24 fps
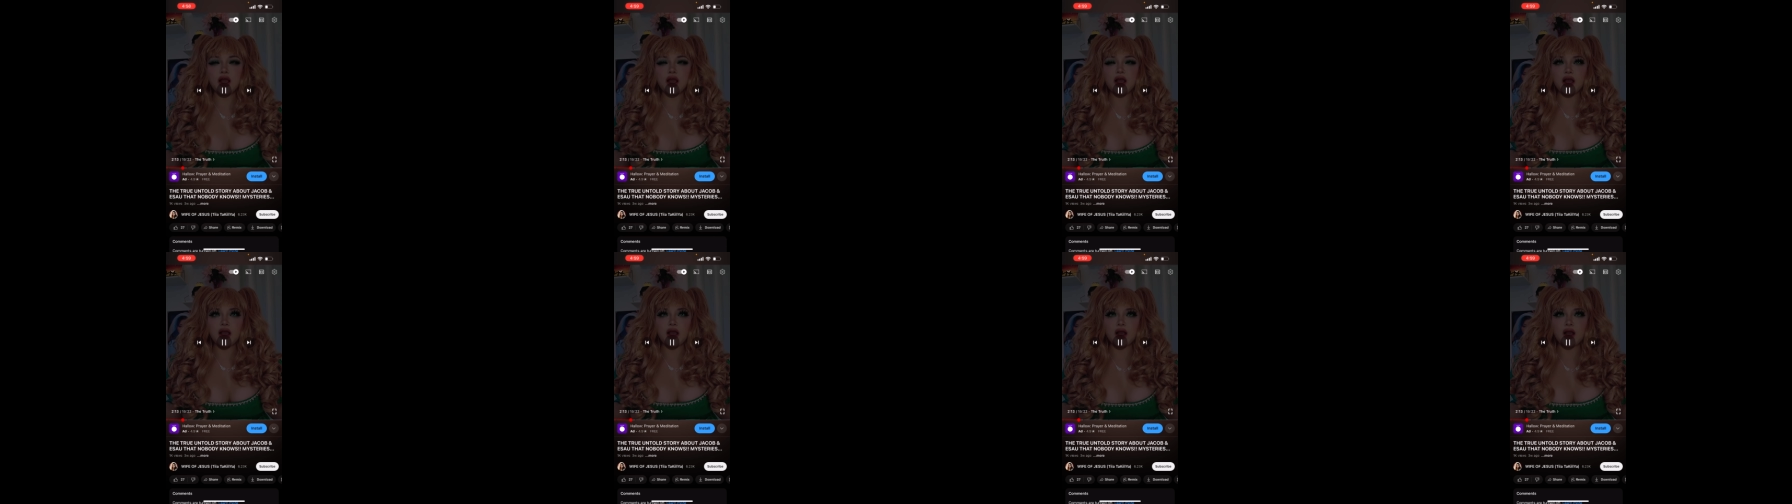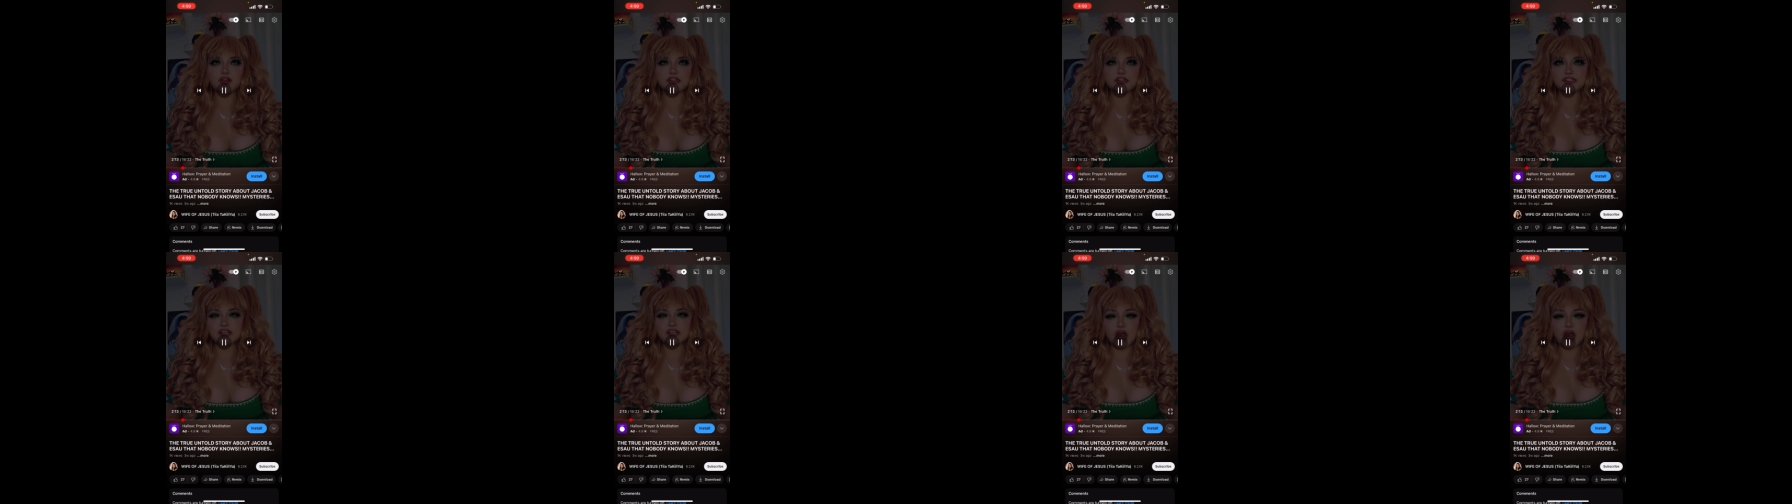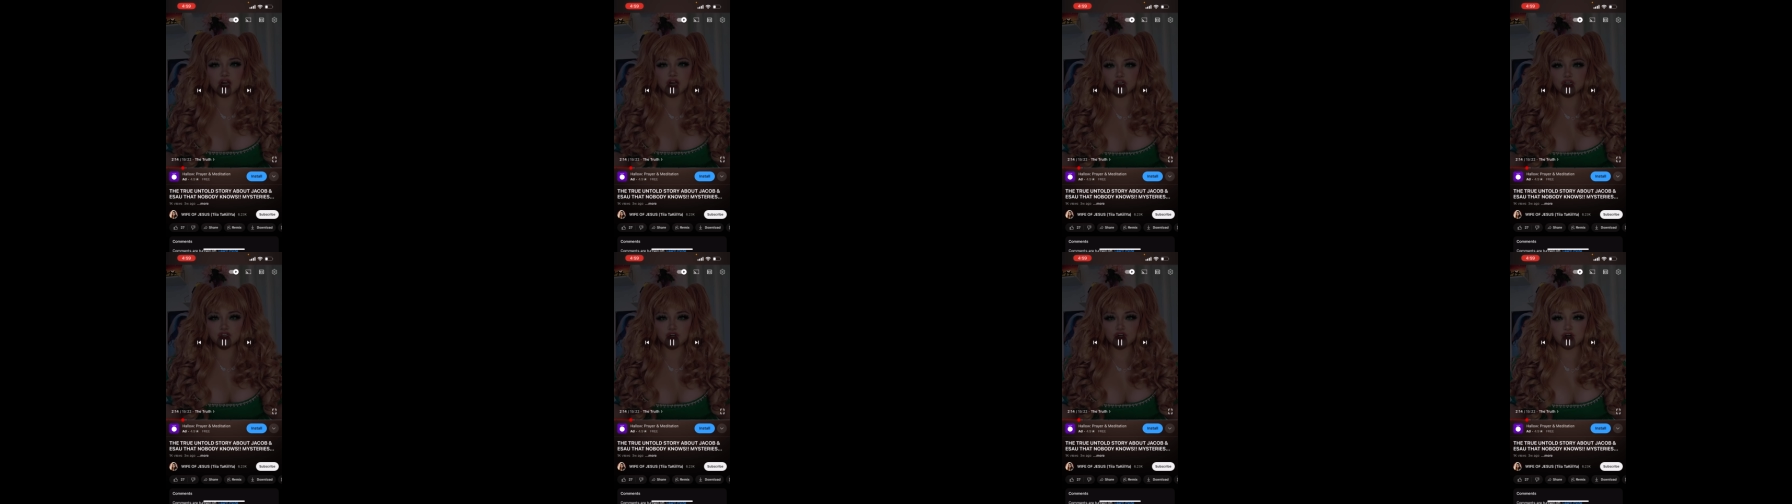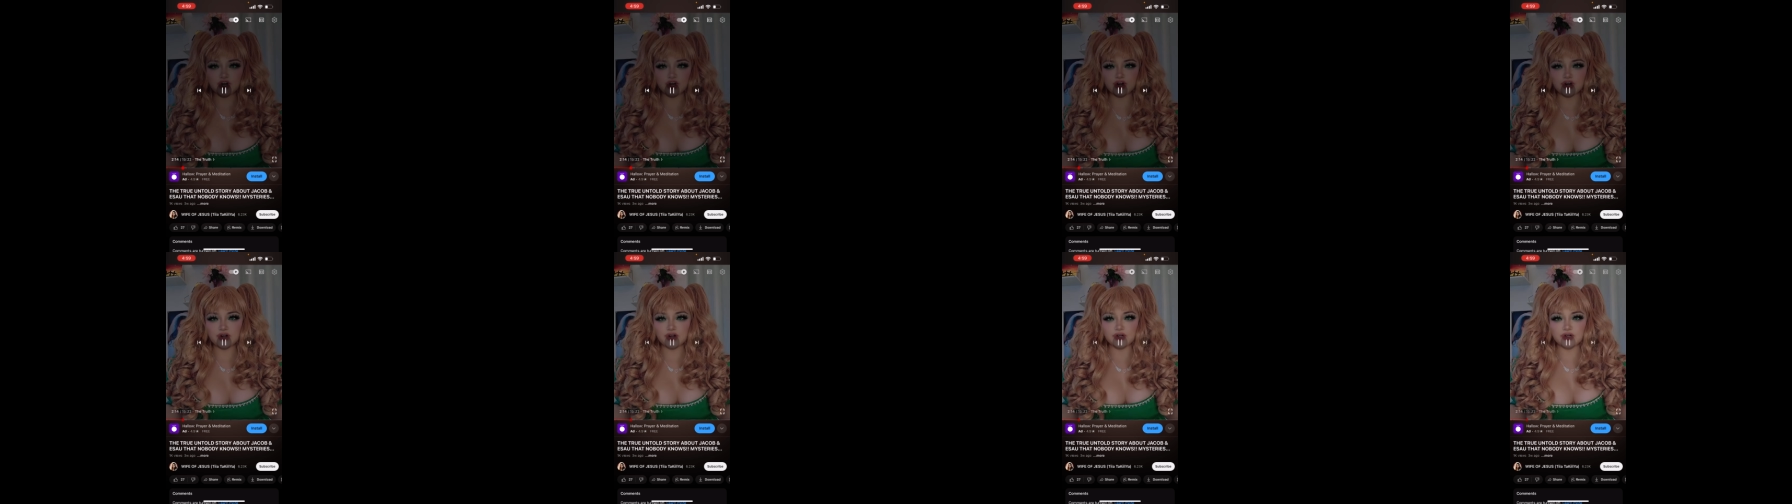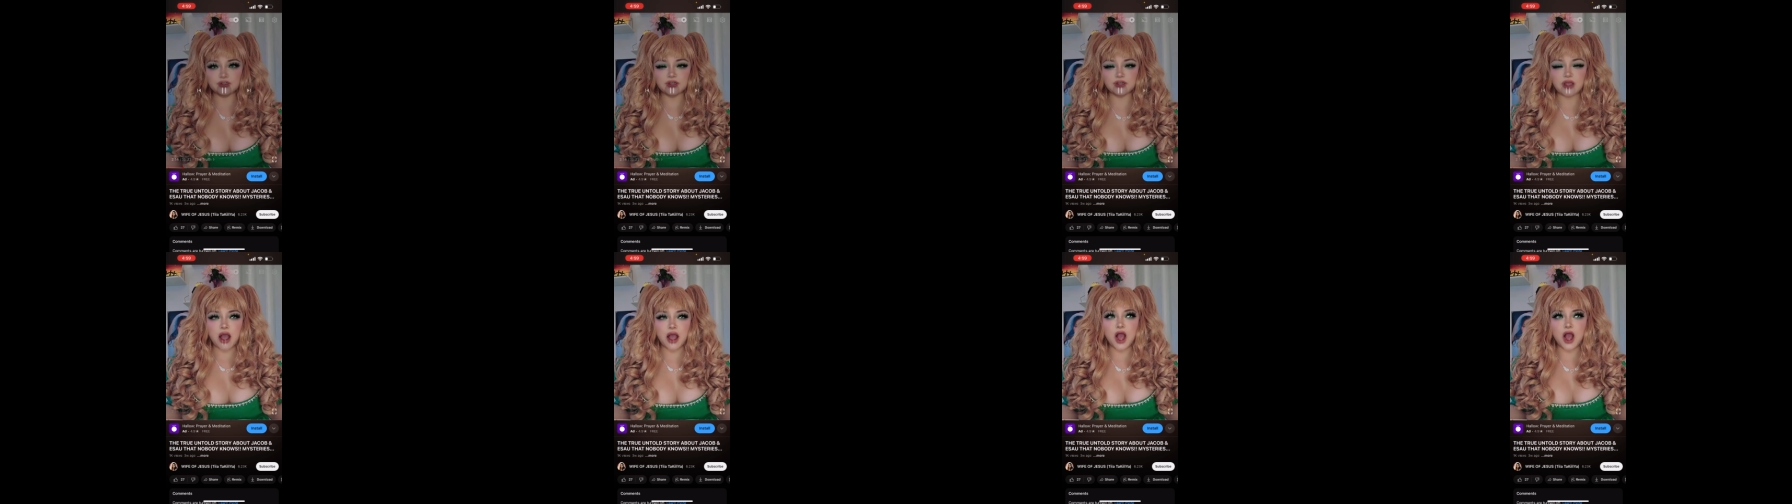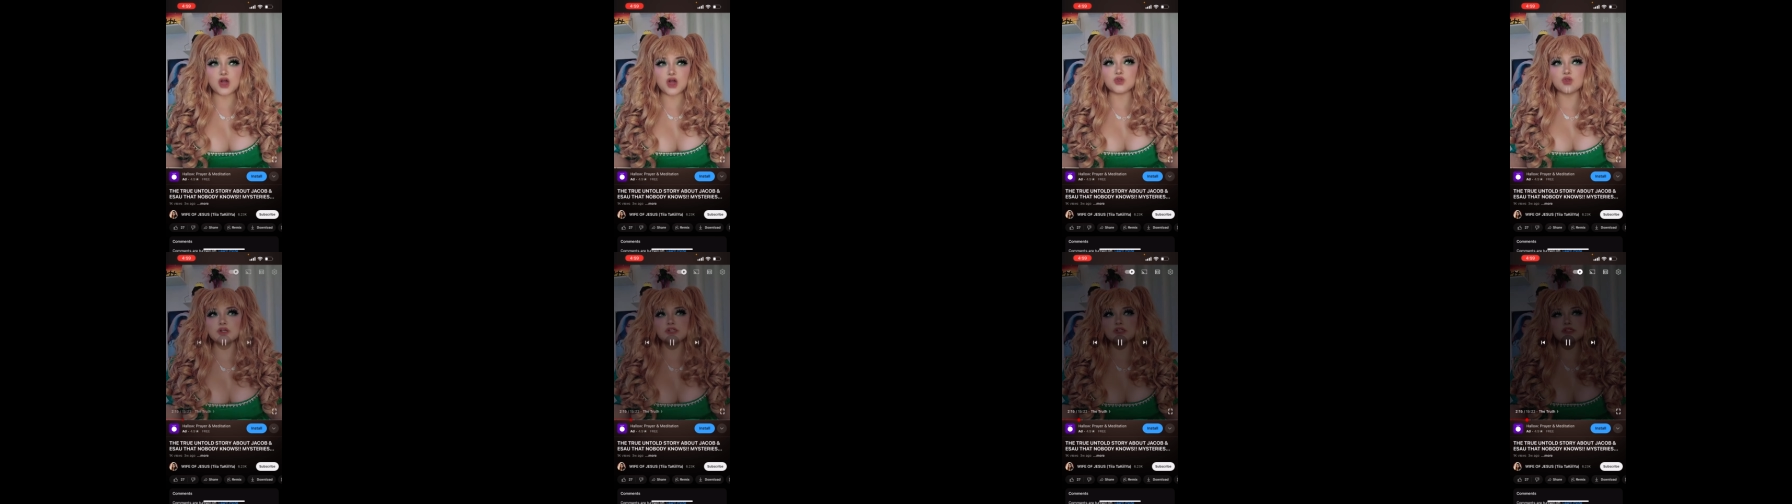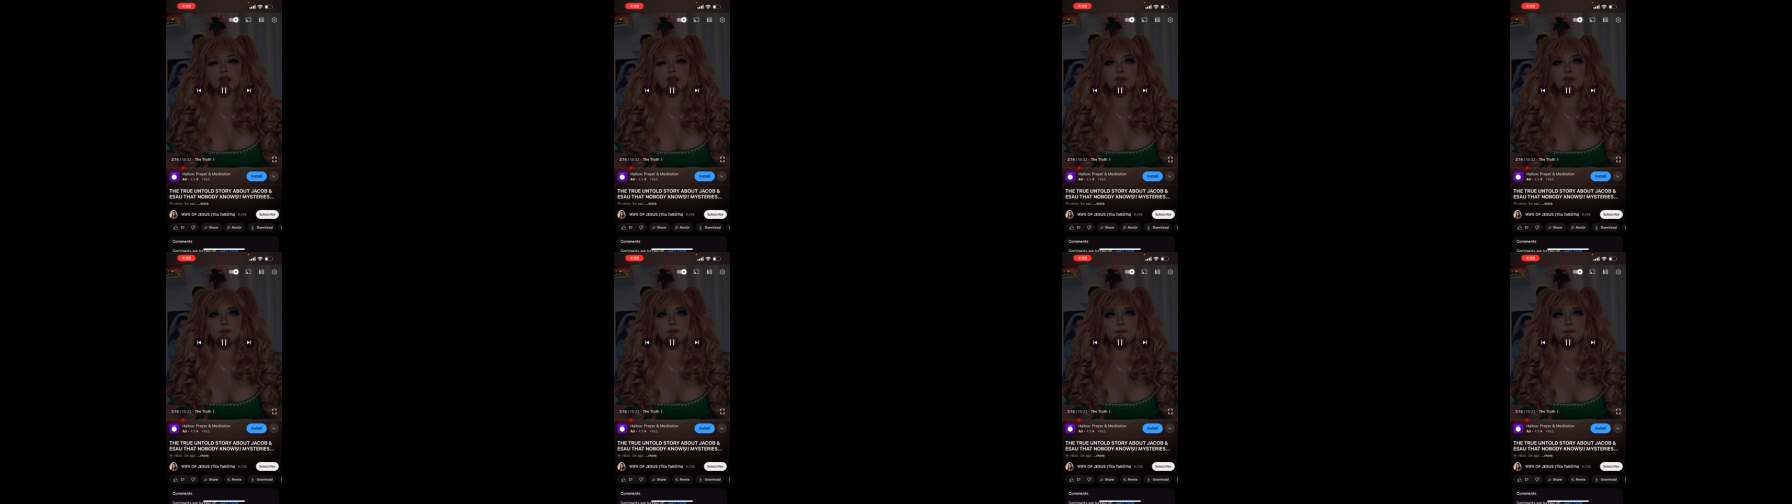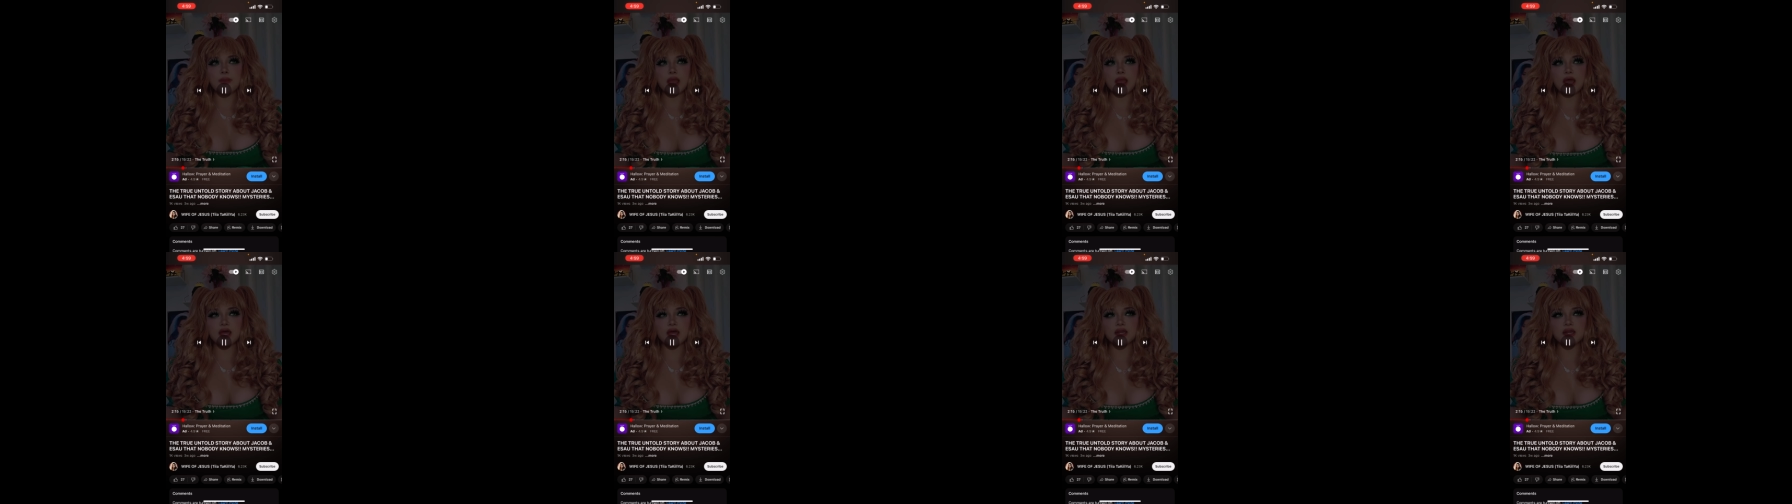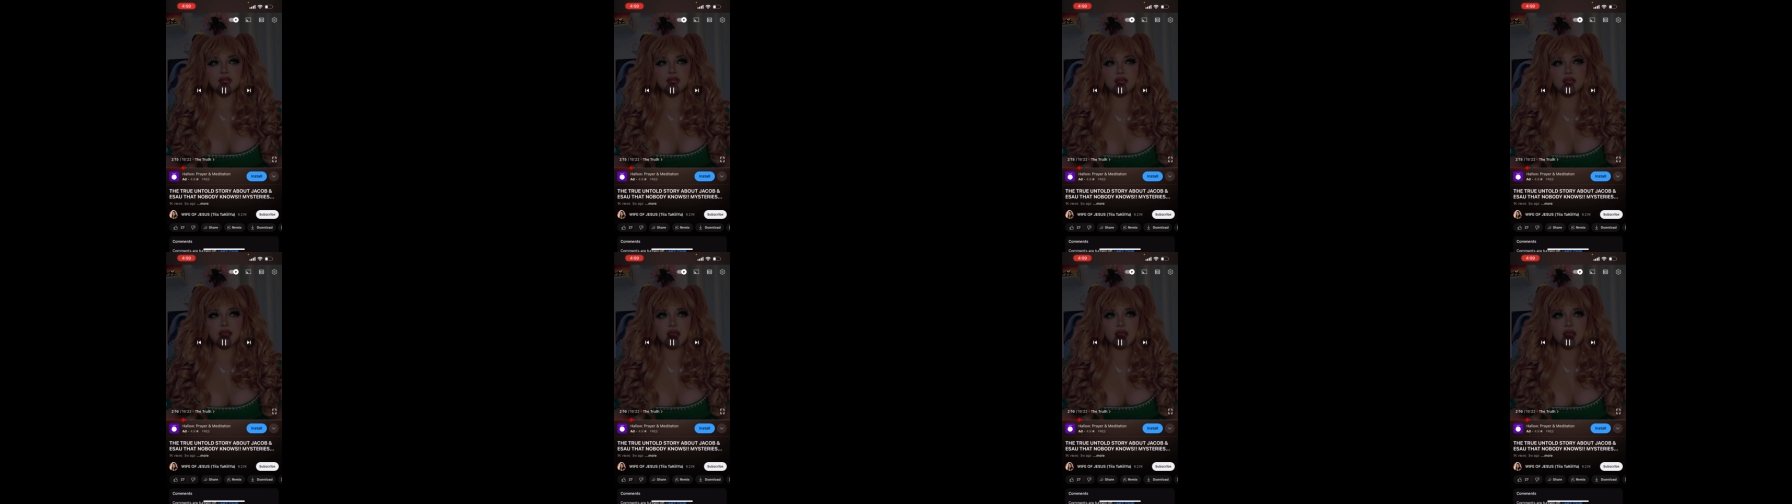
uh, this hunter gatherer type of man.